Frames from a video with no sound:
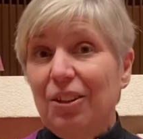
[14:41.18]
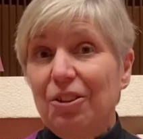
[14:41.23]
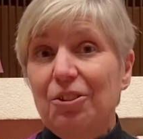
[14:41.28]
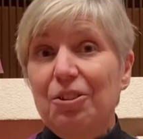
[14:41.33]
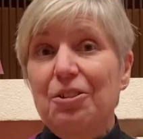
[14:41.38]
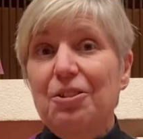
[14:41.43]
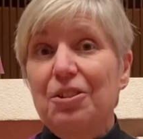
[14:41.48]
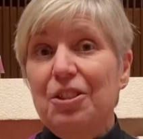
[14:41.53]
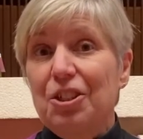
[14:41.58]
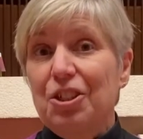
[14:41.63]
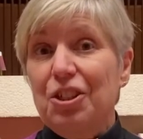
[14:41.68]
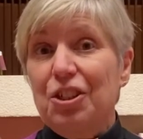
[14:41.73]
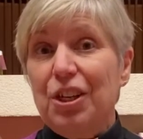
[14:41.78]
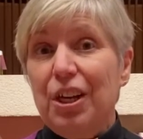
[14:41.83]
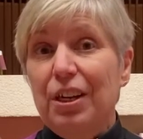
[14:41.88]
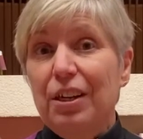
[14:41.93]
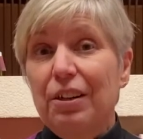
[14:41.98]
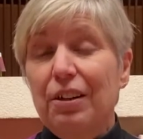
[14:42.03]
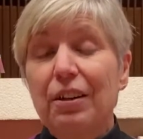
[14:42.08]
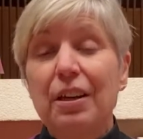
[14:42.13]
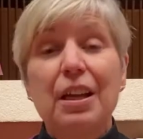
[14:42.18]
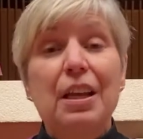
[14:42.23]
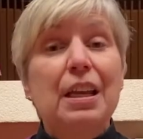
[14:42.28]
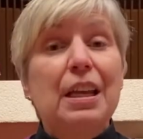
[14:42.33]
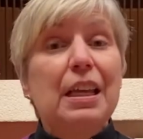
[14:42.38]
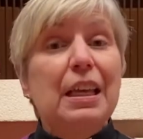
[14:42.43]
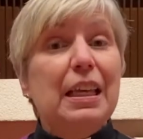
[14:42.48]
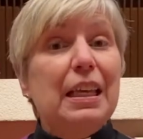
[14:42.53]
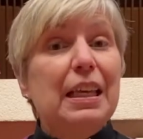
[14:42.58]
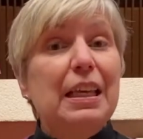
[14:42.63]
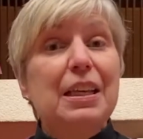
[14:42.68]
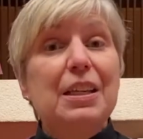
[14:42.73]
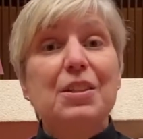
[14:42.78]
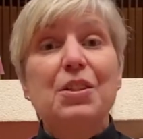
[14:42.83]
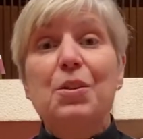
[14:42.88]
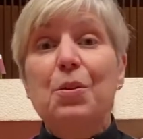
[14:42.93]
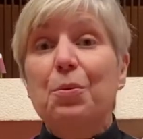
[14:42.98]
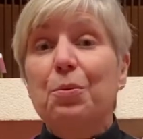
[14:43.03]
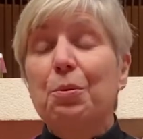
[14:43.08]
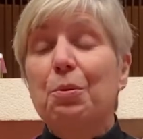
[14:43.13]
learn to share
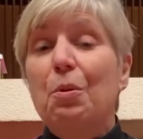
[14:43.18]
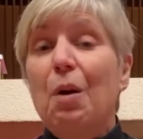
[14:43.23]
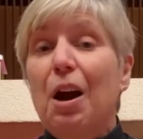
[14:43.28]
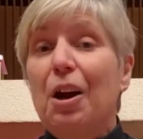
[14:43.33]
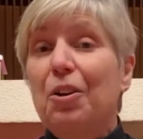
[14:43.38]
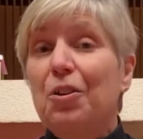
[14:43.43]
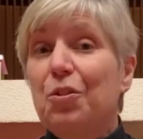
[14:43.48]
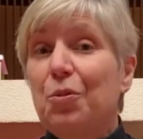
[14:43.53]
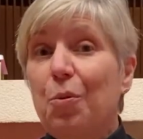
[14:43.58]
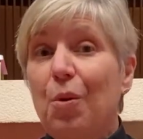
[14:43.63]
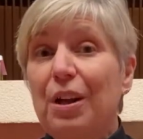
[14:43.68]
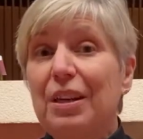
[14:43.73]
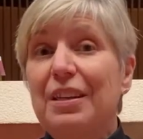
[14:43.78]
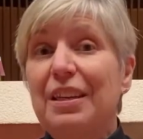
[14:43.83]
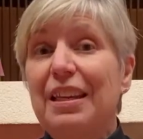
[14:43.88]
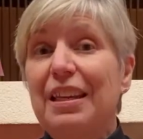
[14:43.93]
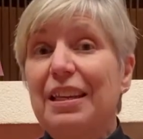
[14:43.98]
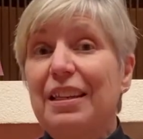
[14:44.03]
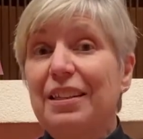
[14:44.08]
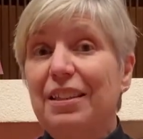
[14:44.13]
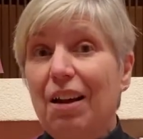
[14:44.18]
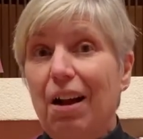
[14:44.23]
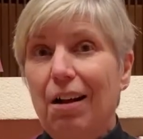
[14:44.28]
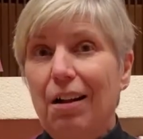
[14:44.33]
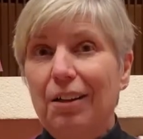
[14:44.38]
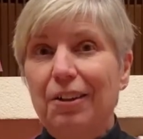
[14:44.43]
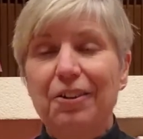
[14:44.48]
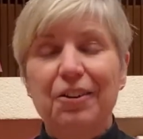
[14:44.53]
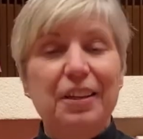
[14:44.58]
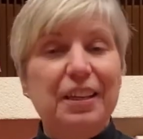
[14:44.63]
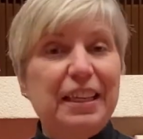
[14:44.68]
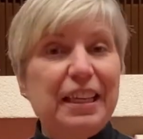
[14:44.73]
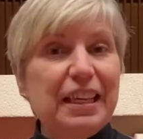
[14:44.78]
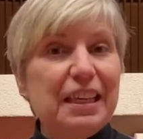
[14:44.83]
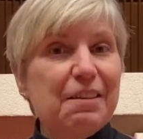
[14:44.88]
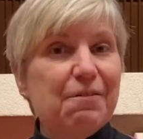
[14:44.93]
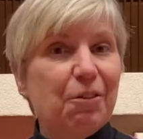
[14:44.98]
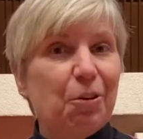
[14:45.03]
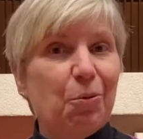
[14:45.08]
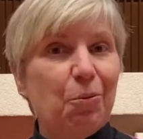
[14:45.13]
is through our $20
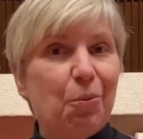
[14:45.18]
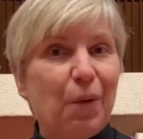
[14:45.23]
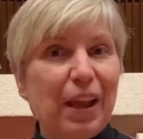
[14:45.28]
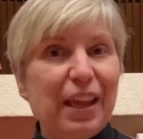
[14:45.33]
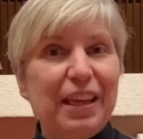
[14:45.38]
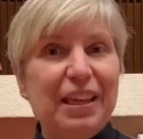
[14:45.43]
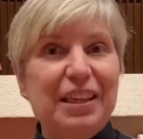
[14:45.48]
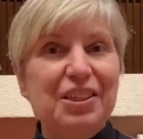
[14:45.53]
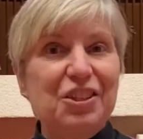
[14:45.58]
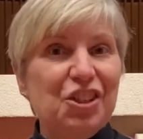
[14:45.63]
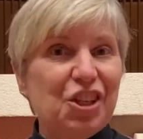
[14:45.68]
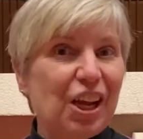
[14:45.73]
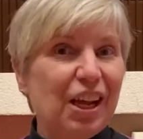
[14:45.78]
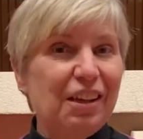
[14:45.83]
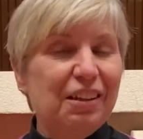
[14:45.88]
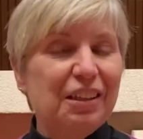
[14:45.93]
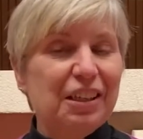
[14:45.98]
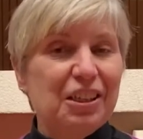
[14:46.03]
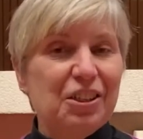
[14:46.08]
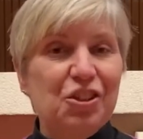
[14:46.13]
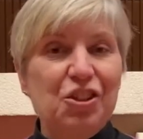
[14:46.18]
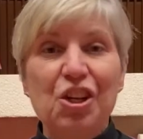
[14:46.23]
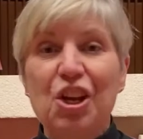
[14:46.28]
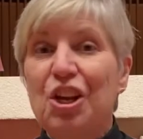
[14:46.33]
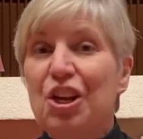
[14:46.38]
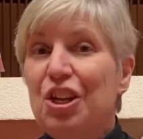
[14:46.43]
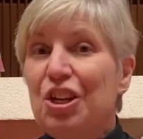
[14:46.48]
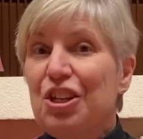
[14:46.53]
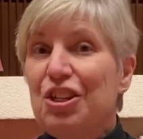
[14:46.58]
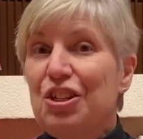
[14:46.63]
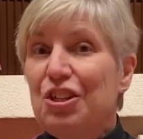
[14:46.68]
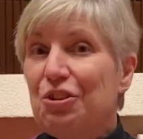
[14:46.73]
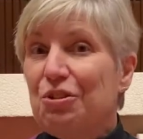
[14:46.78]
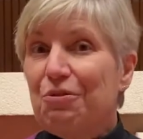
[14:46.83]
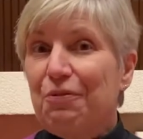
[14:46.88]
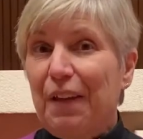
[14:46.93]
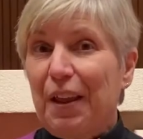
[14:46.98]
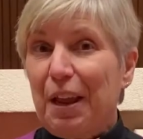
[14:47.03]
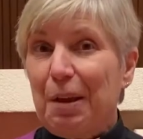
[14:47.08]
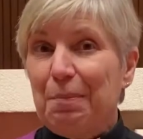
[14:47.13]
giveaway challenge. Two
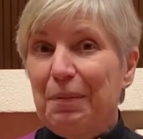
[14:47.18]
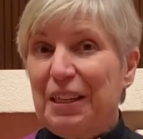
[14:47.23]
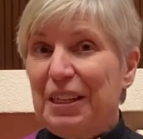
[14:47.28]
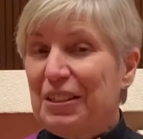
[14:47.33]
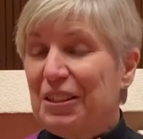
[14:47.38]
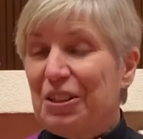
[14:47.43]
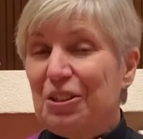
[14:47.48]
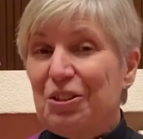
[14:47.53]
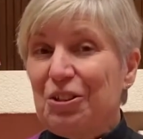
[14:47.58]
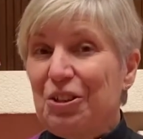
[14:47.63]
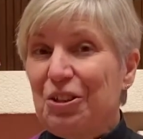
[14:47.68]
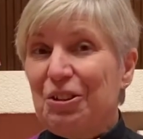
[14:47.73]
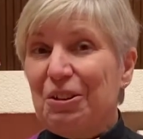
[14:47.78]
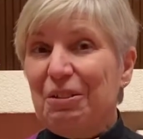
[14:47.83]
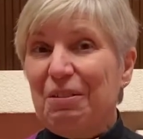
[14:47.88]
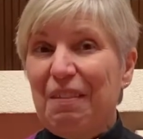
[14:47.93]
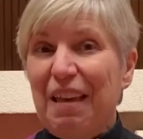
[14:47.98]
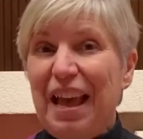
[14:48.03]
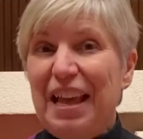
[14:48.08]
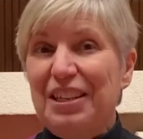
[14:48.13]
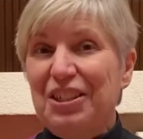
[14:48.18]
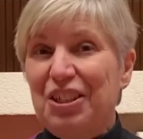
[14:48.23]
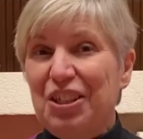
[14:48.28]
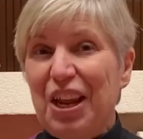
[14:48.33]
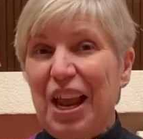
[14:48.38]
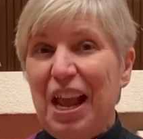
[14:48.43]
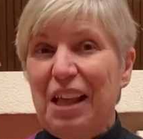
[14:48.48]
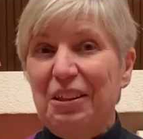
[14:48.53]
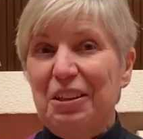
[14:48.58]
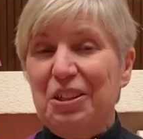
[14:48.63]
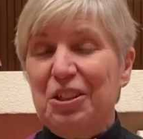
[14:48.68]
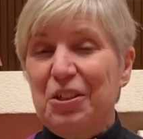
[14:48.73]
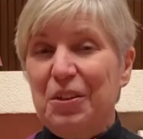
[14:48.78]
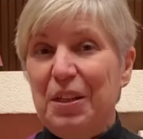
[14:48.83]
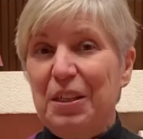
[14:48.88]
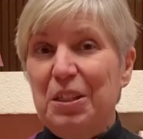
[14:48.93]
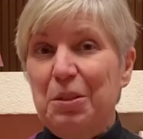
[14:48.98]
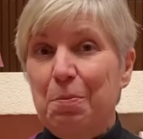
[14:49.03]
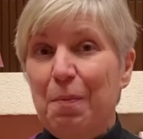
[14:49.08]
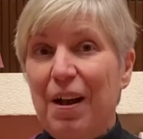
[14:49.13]
families took that challenge
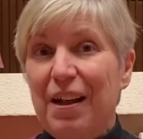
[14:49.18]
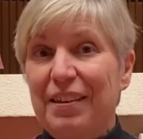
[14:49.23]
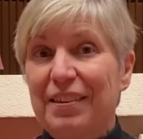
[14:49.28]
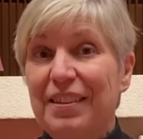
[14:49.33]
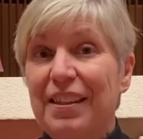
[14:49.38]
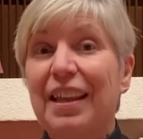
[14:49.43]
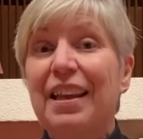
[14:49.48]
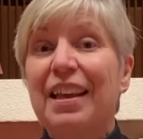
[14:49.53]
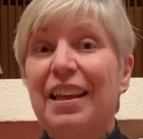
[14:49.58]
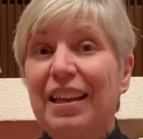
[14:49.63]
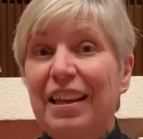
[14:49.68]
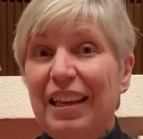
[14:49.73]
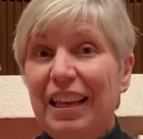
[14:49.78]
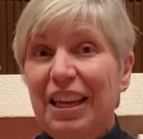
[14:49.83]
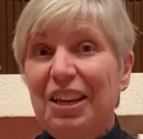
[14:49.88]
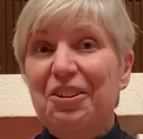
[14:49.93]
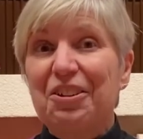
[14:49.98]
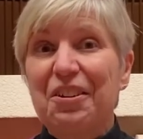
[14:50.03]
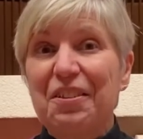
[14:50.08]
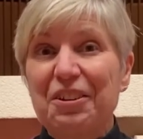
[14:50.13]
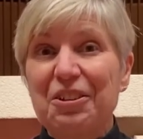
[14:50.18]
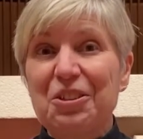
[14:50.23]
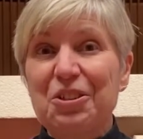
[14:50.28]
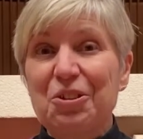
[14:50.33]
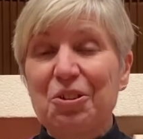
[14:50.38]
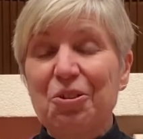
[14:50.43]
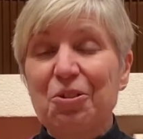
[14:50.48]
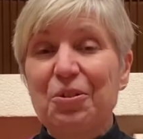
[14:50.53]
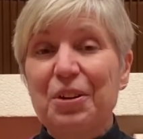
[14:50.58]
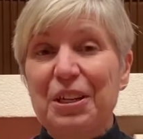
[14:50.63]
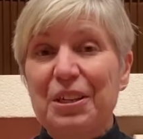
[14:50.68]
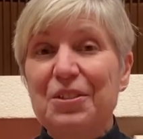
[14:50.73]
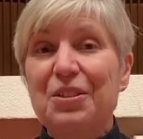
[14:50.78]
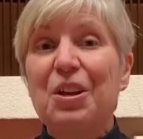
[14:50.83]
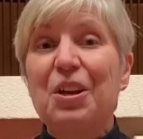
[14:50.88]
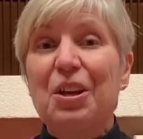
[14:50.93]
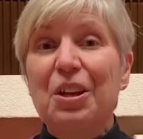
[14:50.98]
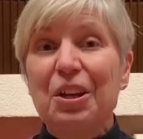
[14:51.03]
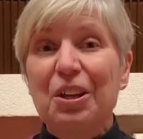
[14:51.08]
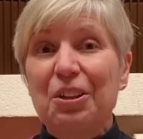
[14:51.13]
this month. Here are their stories.
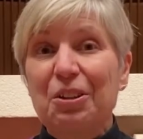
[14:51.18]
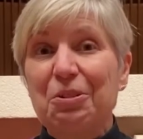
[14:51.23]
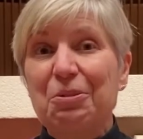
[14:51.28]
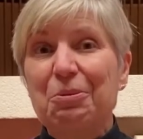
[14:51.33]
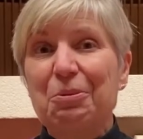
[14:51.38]
You